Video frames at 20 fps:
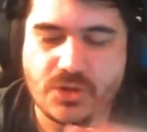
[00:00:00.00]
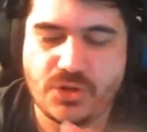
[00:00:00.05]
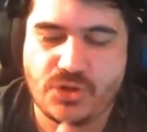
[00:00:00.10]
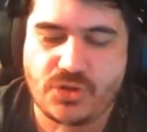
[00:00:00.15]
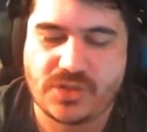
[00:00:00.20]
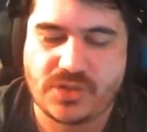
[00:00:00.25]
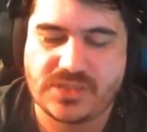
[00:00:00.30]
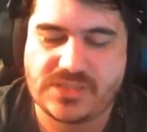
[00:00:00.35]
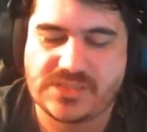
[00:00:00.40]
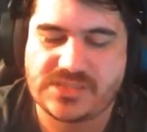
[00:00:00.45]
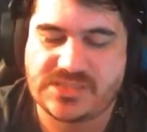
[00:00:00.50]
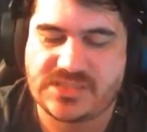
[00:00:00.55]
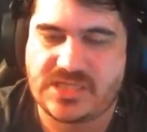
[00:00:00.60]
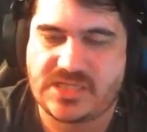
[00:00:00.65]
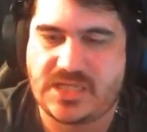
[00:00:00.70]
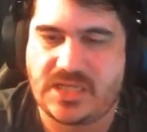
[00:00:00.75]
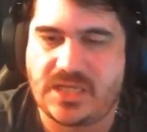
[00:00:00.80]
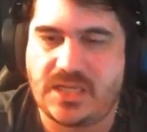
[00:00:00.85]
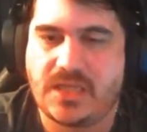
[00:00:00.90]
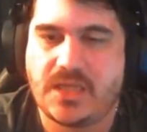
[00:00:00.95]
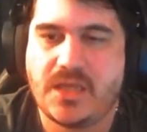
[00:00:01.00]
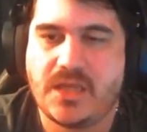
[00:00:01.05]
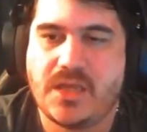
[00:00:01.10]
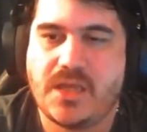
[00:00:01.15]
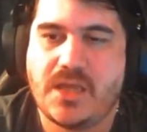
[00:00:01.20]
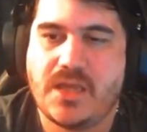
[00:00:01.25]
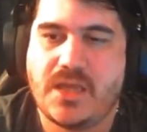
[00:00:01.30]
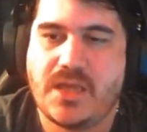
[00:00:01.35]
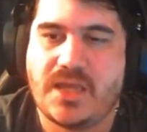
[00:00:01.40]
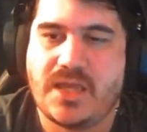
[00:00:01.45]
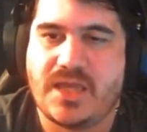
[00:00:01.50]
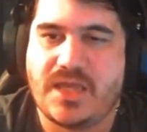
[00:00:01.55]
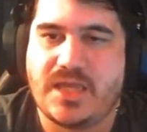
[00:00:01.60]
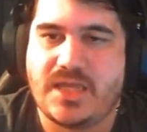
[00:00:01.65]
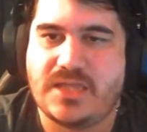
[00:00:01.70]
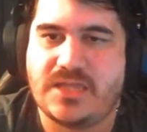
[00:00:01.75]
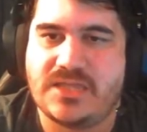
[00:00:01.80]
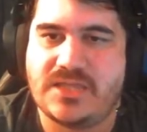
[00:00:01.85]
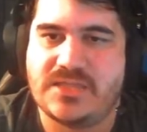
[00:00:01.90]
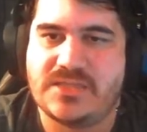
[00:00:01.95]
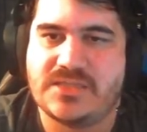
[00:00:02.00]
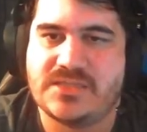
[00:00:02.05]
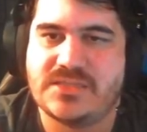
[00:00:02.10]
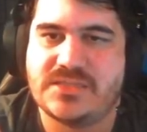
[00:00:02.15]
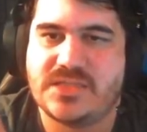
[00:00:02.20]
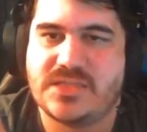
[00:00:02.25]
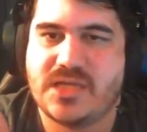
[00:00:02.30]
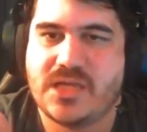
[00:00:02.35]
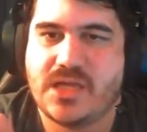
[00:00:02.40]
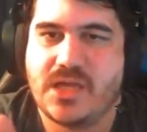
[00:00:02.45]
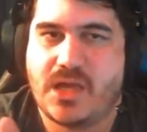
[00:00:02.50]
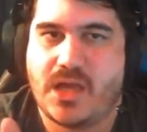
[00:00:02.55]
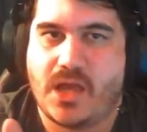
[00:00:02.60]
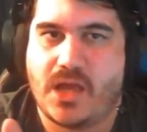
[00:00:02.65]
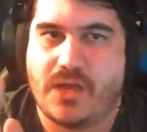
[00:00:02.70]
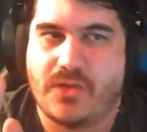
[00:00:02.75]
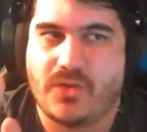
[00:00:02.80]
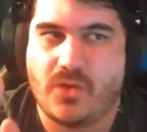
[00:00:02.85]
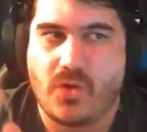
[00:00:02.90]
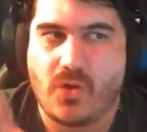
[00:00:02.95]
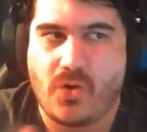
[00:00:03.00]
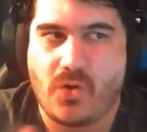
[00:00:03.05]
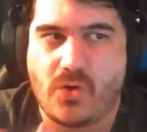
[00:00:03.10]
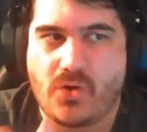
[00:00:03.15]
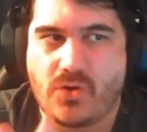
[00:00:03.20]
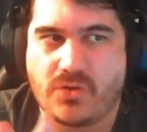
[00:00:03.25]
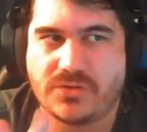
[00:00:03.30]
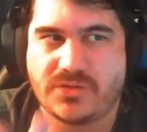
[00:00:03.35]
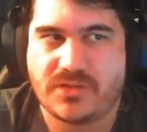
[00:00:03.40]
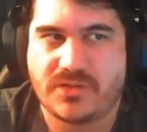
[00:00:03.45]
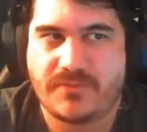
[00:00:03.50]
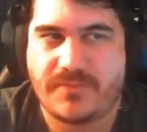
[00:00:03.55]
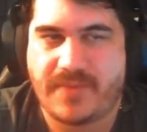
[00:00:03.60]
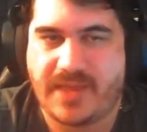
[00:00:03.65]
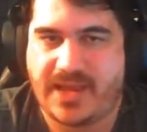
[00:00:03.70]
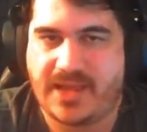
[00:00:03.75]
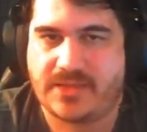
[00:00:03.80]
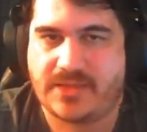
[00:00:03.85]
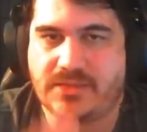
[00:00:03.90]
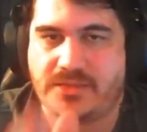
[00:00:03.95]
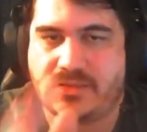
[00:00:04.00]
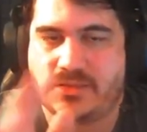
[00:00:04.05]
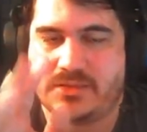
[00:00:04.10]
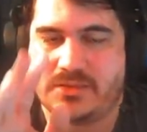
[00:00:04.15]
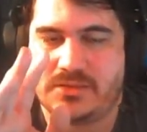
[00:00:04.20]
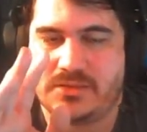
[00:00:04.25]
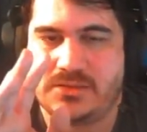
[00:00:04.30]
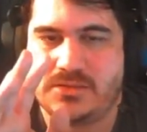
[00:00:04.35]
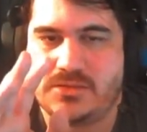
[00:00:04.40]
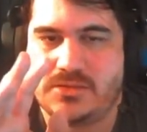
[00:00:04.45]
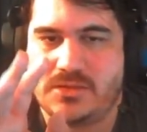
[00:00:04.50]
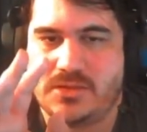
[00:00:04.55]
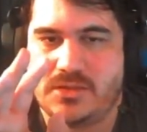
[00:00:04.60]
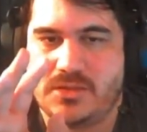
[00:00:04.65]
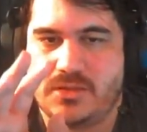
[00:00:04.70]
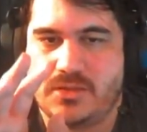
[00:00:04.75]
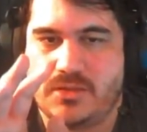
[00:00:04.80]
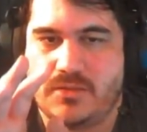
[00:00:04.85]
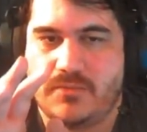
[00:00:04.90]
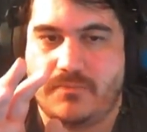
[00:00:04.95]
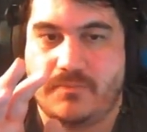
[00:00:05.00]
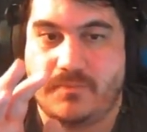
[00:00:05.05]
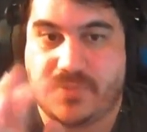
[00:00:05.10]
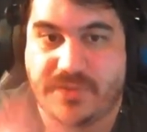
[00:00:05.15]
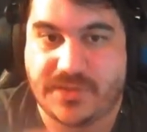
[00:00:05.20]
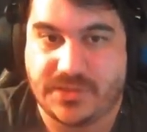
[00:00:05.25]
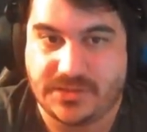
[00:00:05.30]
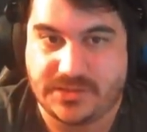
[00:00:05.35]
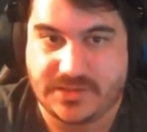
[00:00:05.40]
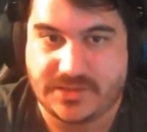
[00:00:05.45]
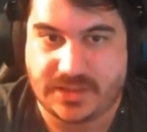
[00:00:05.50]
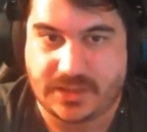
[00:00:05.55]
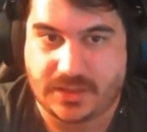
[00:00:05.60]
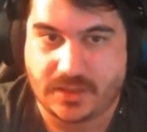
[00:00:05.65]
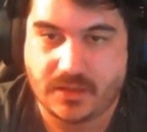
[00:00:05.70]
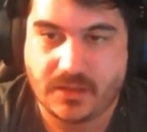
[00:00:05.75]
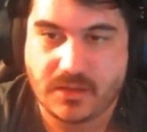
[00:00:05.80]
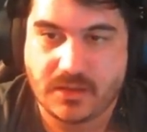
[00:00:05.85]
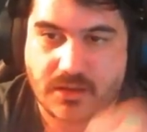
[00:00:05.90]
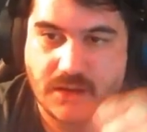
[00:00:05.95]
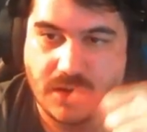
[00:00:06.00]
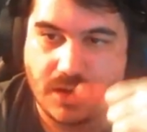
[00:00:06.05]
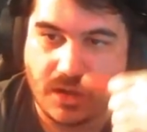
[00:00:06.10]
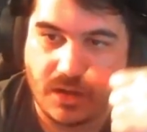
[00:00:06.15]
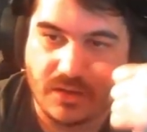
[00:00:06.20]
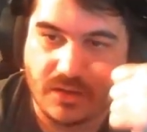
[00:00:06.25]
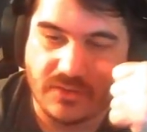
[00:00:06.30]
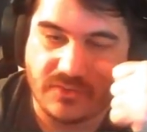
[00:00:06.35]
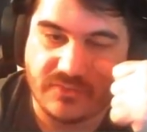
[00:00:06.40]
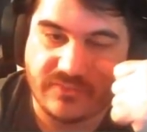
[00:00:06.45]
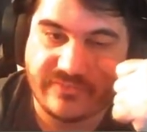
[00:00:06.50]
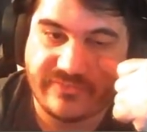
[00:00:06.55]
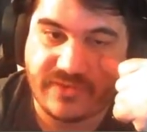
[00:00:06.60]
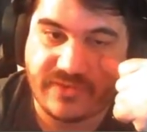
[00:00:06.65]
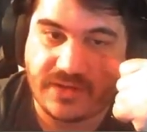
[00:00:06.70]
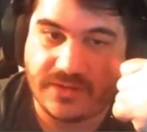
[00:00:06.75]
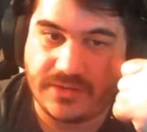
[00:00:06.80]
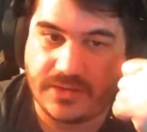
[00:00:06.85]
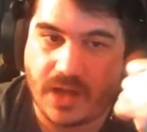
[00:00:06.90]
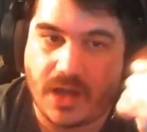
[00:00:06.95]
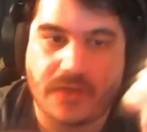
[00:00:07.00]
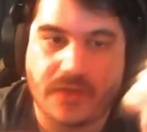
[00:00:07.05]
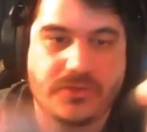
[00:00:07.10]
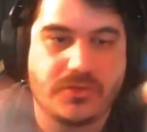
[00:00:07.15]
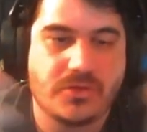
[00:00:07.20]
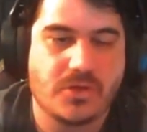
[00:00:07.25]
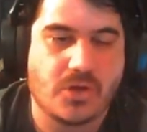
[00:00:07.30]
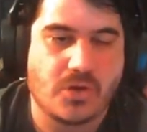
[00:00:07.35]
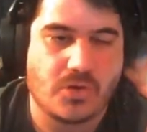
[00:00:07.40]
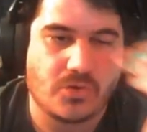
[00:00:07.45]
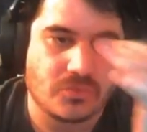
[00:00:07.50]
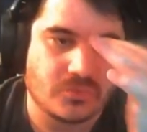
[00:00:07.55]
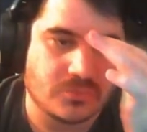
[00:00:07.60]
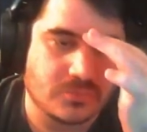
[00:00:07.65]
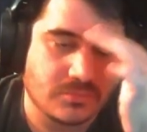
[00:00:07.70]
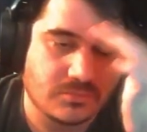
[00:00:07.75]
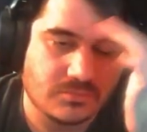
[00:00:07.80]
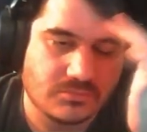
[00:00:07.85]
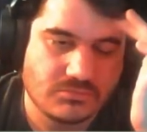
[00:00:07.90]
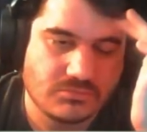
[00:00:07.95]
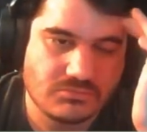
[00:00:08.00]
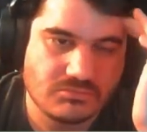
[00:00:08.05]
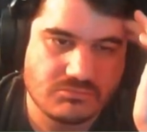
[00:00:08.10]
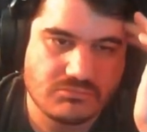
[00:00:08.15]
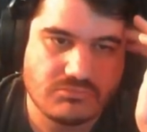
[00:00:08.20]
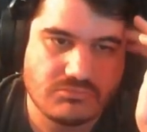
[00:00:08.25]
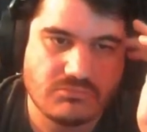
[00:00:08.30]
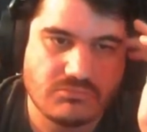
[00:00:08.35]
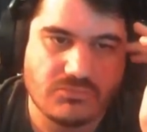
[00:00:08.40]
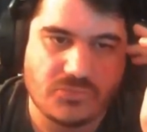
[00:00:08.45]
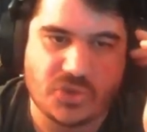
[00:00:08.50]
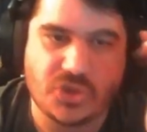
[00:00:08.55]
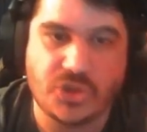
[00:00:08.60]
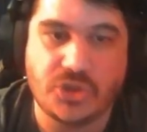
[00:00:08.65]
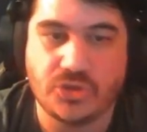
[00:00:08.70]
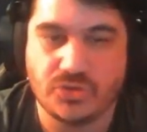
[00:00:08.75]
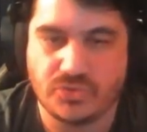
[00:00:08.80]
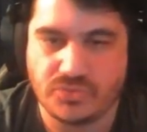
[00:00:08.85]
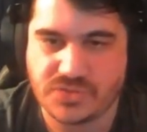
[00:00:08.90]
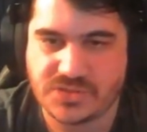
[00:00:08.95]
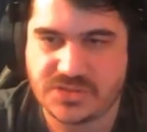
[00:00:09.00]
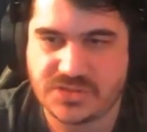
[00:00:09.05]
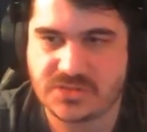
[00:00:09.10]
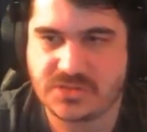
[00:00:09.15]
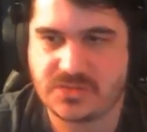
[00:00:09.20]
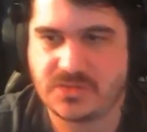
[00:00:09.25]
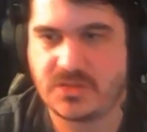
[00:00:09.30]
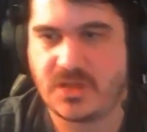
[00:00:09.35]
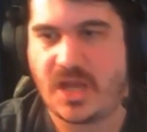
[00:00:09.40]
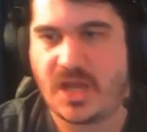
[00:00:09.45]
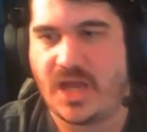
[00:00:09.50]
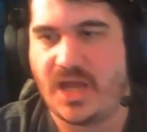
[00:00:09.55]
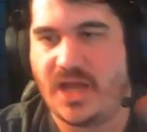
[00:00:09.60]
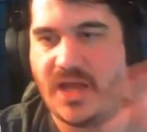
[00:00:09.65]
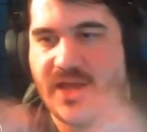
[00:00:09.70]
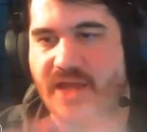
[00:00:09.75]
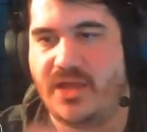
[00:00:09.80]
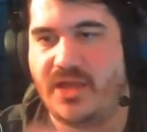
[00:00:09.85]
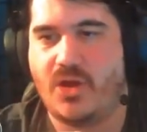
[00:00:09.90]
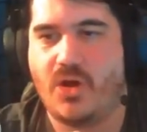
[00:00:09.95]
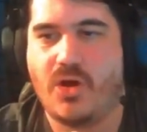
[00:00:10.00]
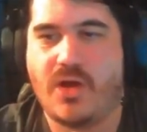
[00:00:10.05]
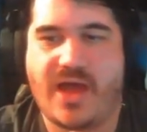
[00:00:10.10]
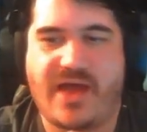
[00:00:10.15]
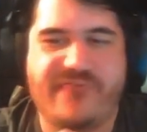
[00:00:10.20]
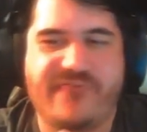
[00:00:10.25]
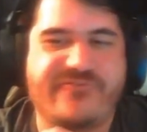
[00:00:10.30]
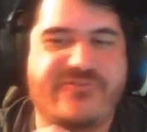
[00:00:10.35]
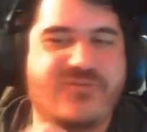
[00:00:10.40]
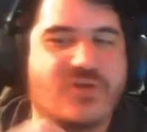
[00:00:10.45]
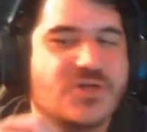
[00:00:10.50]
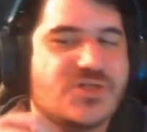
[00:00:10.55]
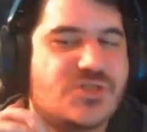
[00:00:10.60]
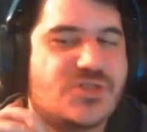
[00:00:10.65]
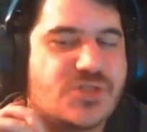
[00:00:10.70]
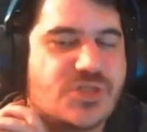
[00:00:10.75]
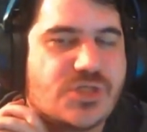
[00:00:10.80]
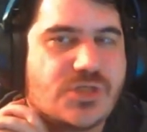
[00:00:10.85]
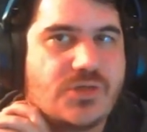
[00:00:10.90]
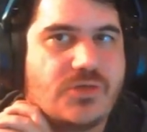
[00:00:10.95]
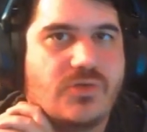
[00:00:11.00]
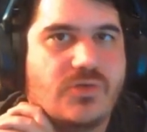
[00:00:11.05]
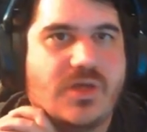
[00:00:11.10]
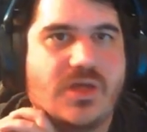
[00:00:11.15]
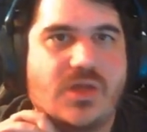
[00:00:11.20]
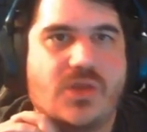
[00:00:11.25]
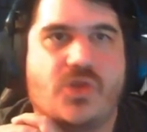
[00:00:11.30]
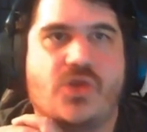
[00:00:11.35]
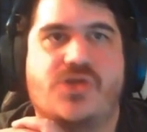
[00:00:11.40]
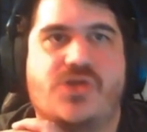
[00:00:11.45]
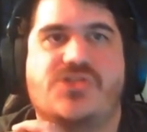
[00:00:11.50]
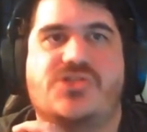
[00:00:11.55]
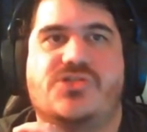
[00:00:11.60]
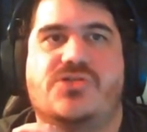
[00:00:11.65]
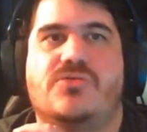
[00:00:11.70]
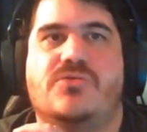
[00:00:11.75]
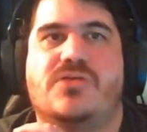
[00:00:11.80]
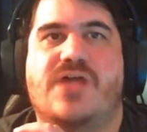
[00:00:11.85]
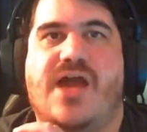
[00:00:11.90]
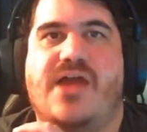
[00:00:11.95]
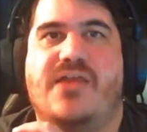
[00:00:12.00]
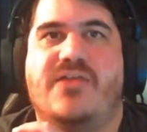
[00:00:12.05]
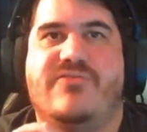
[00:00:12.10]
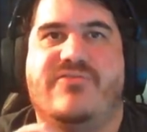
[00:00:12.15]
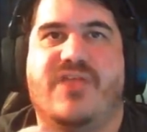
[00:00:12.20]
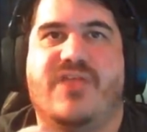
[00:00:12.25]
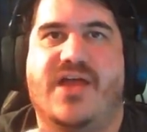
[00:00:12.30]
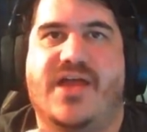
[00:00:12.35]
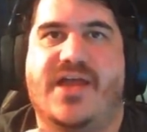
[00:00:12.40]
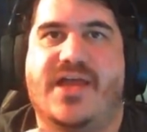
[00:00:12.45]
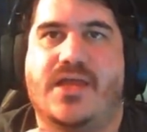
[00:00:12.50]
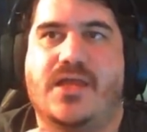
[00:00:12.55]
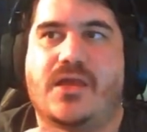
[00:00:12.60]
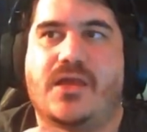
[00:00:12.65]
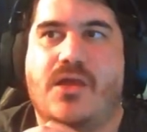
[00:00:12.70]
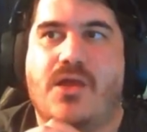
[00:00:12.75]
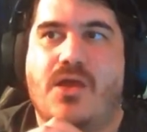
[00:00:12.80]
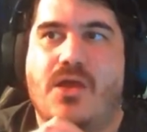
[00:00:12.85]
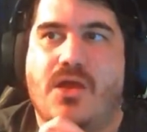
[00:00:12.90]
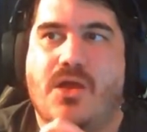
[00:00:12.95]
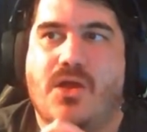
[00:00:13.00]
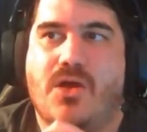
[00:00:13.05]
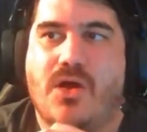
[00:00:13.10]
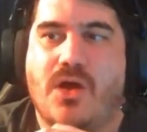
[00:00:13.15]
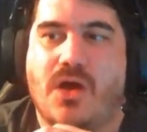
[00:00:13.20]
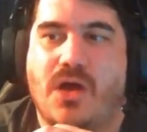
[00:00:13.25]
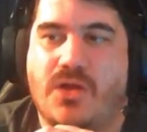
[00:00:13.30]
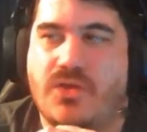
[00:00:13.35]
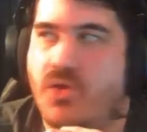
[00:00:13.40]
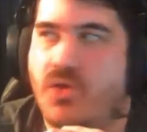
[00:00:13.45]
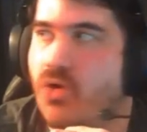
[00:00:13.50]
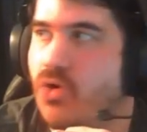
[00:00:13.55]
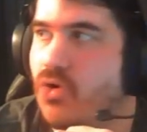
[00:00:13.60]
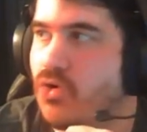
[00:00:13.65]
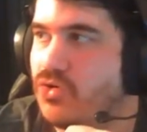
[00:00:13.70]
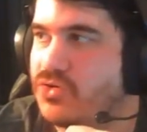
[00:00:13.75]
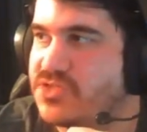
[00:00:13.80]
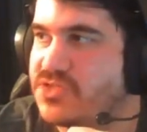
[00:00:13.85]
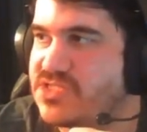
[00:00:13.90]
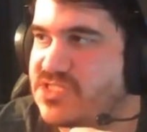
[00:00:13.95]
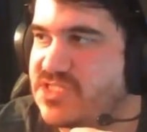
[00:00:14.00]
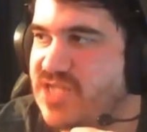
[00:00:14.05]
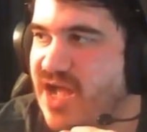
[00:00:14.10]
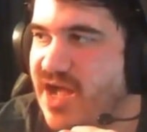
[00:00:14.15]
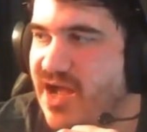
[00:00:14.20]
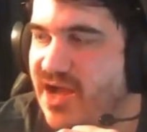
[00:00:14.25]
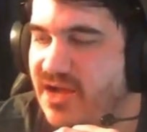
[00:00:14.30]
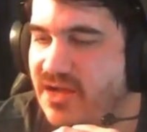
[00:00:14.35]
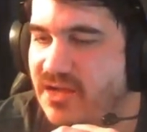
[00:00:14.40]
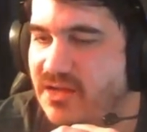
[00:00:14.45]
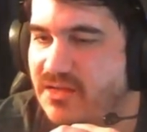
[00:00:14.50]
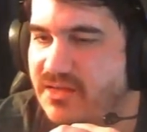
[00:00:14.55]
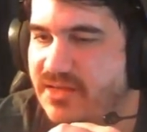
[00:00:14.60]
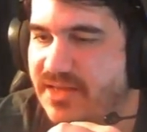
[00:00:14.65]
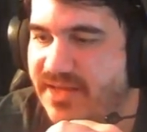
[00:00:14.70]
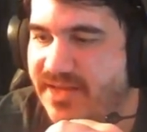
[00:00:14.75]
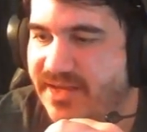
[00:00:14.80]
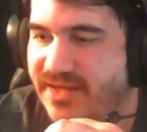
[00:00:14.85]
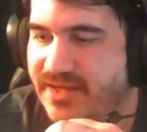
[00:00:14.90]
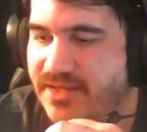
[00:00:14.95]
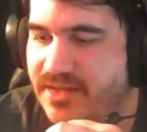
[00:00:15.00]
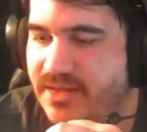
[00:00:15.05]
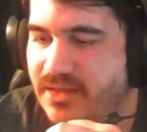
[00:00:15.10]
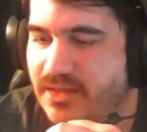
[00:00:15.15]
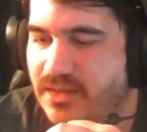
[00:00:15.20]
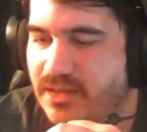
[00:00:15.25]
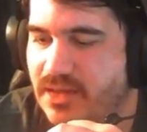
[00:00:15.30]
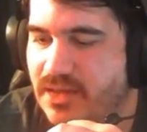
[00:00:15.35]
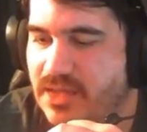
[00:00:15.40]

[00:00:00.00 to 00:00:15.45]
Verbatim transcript: you can see it is an old abandoned building of an unknown use. It, at first to you, it looks kind of like an old style, like